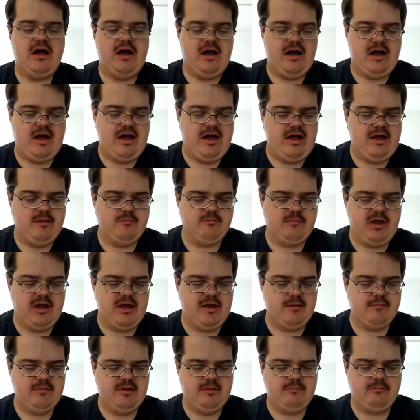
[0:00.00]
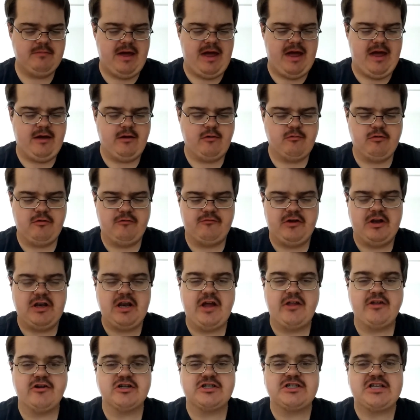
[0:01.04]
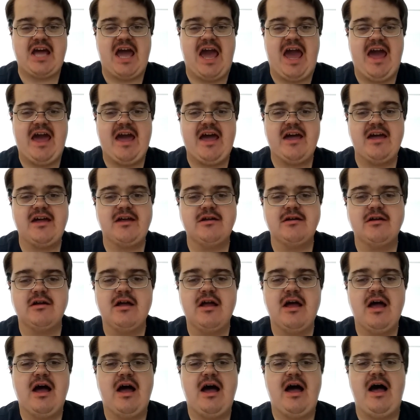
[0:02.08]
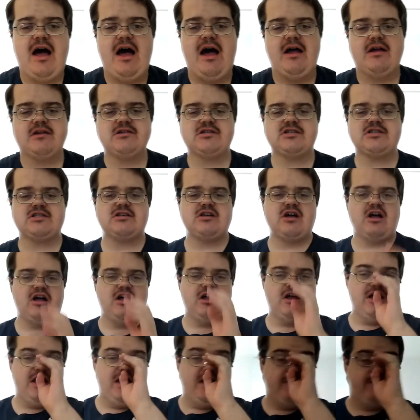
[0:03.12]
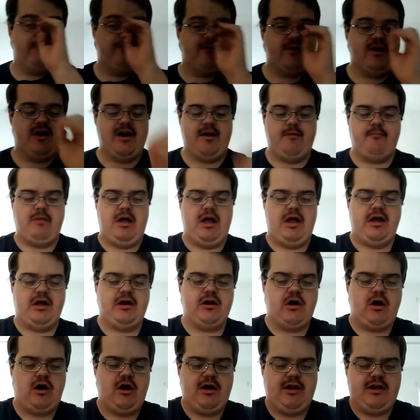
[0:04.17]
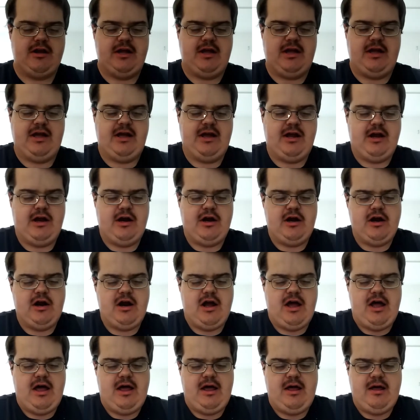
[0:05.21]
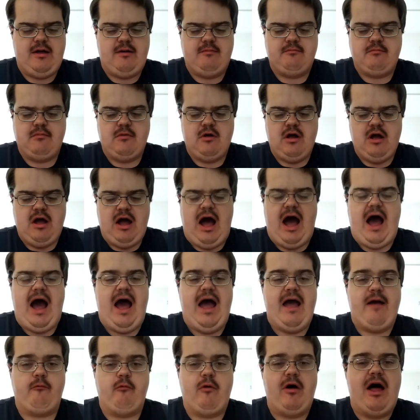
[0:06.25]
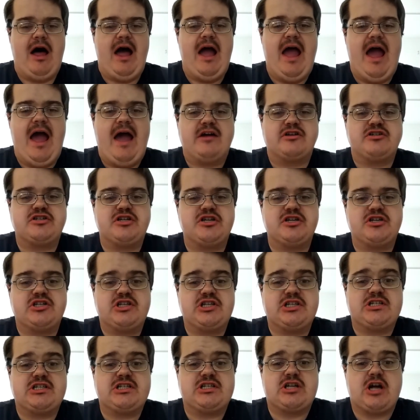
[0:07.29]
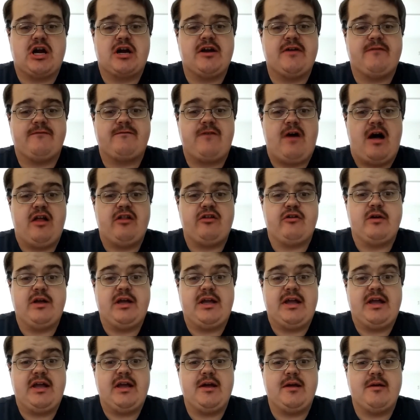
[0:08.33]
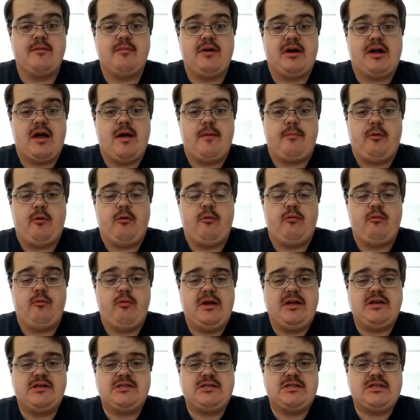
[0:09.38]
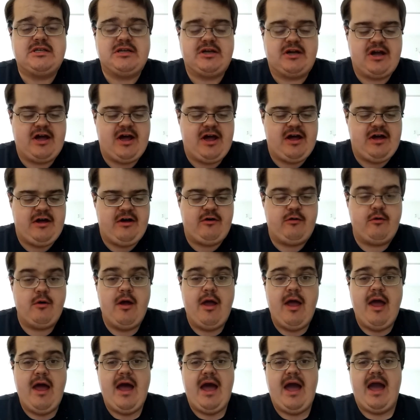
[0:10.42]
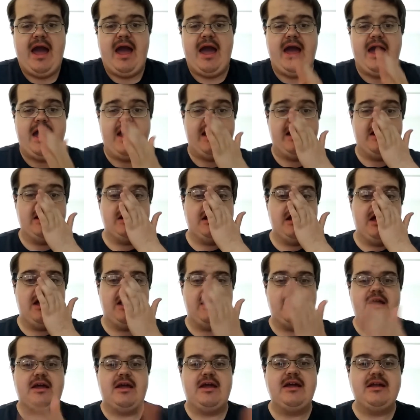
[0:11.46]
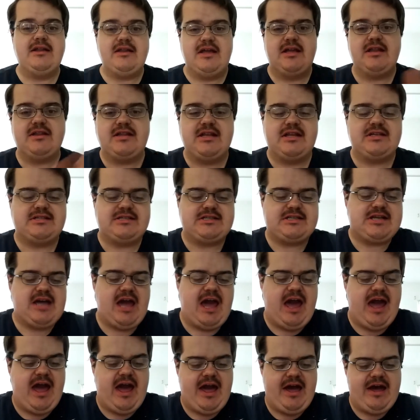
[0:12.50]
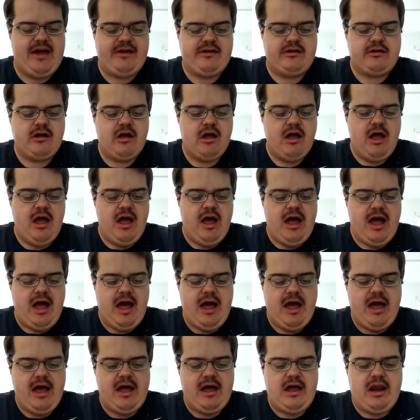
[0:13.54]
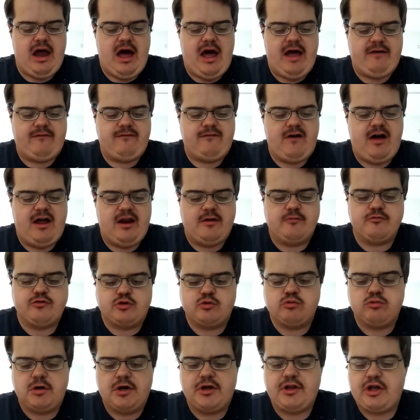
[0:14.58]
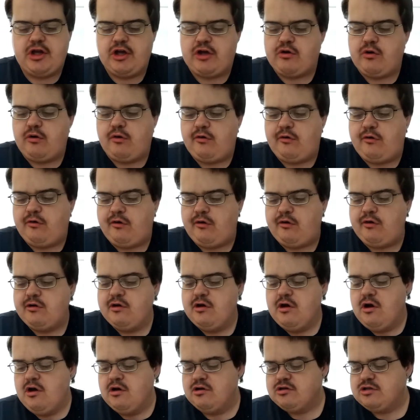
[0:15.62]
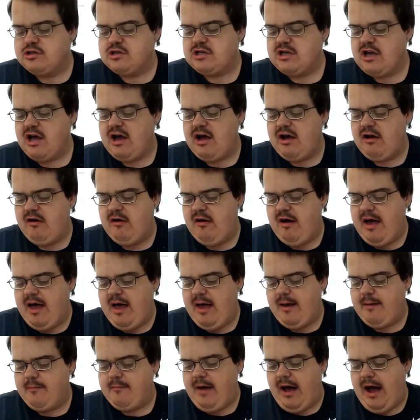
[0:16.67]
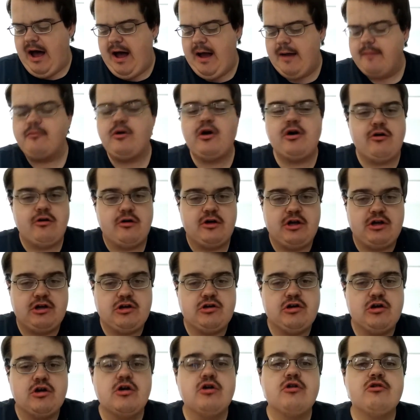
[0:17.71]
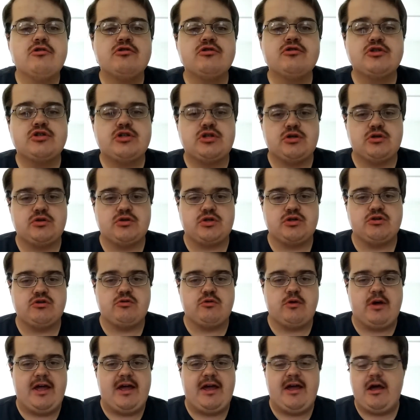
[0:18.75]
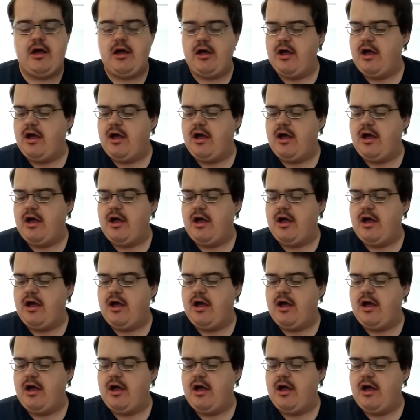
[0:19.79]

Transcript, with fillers: I'm coming back with another tag. I saw a friend of mine on here. Um, I, well, I actually just started following him a couple weeks ago, and uh, he did this tag, and I thought it was really cool. So um, I'm going to do it.